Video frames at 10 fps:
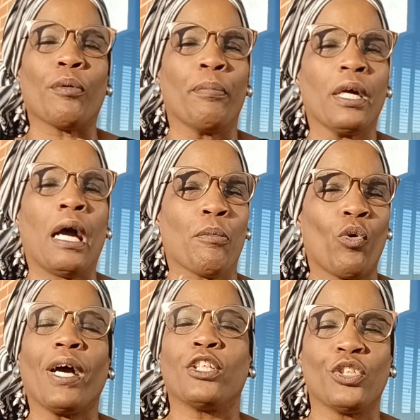but I'm
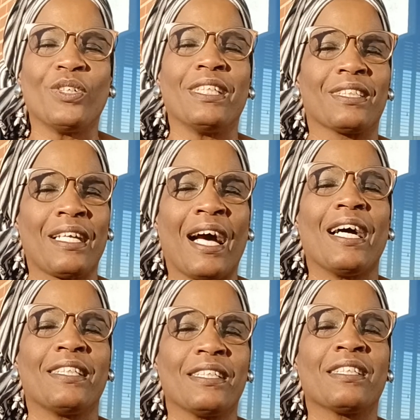quite sure it
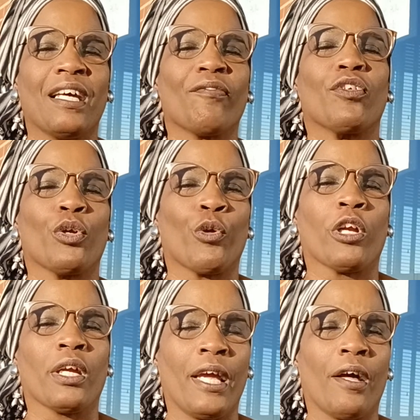ties itself
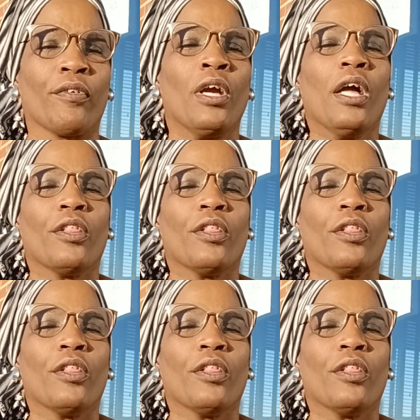together.